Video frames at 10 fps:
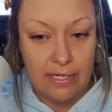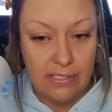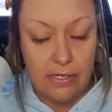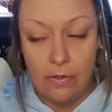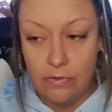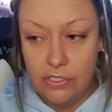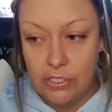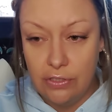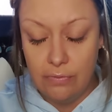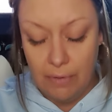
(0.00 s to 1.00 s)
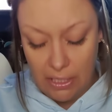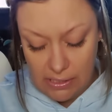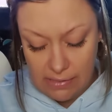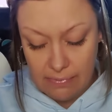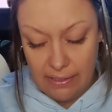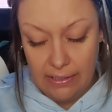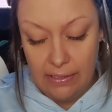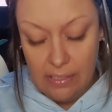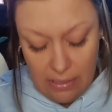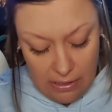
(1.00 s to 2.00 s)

that is owed to you possibly.